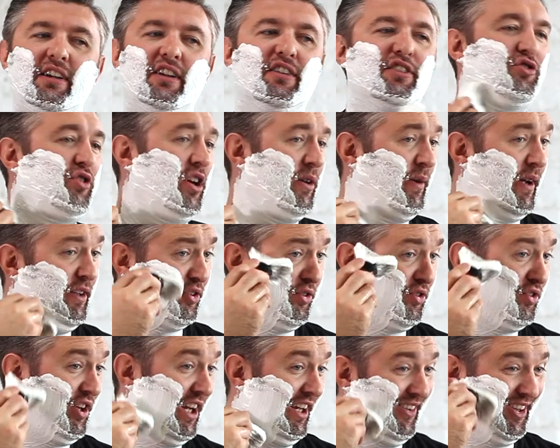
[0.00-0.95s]
you know, straight razor
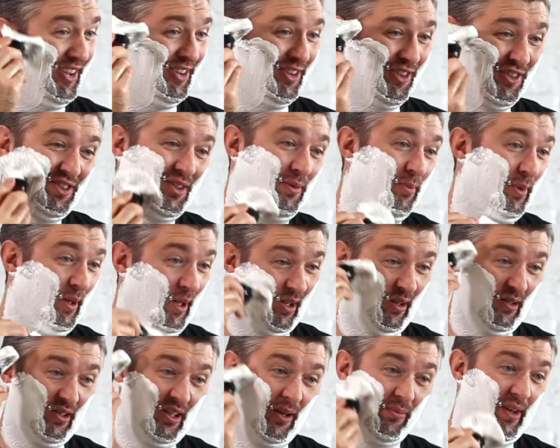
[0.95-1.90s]
shaving used to
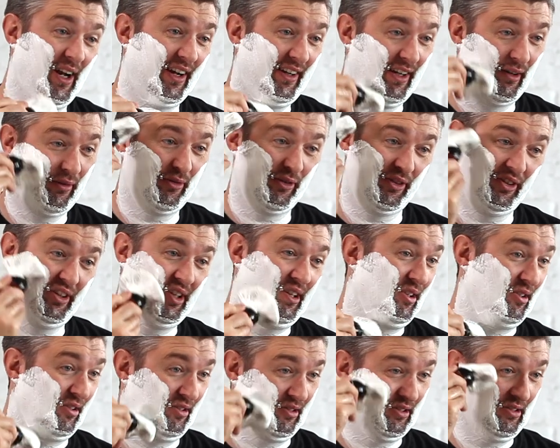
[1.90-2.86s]
be something I did for
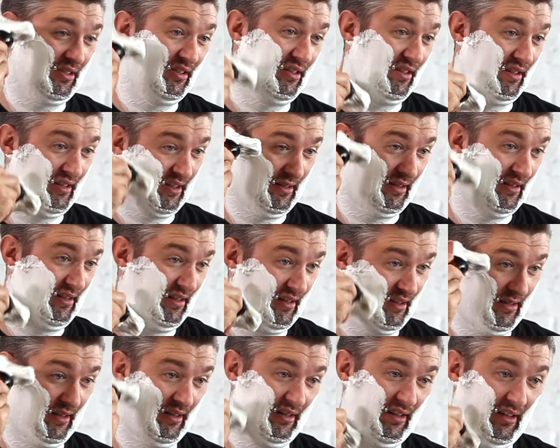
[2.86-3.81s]
years,
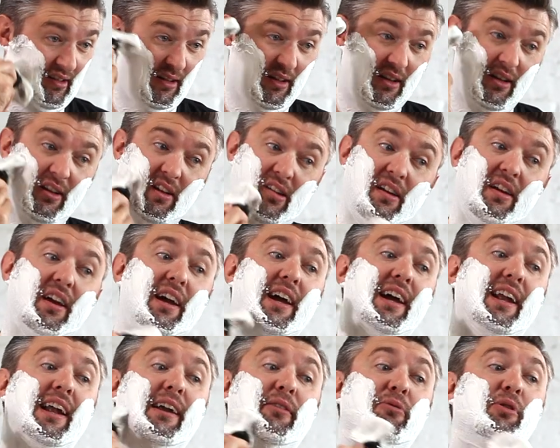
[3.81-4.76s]

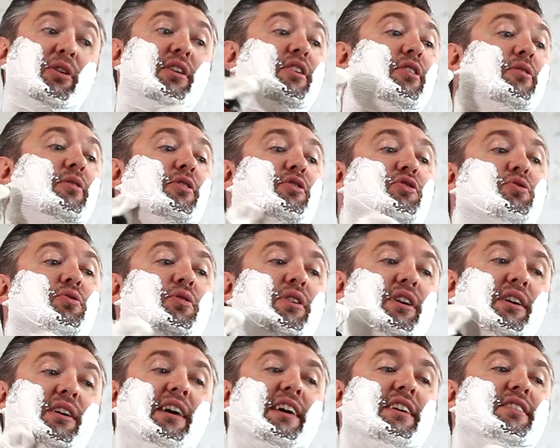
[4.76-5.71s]
and I really do enjoy
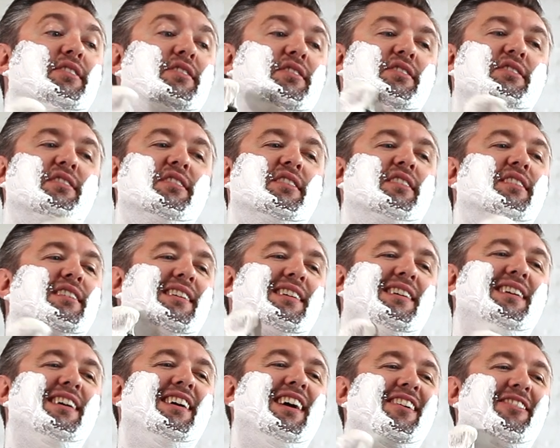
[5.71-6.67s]
it. I just,
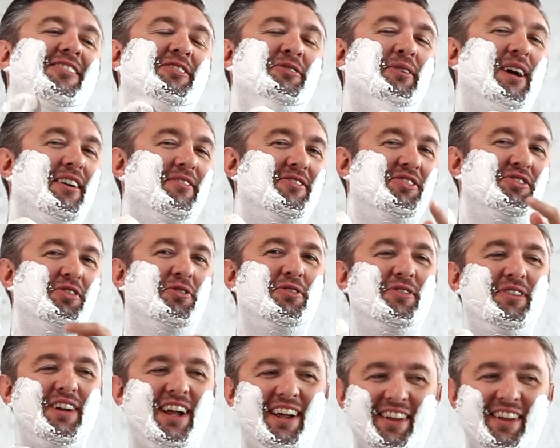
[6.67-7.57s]
if you have children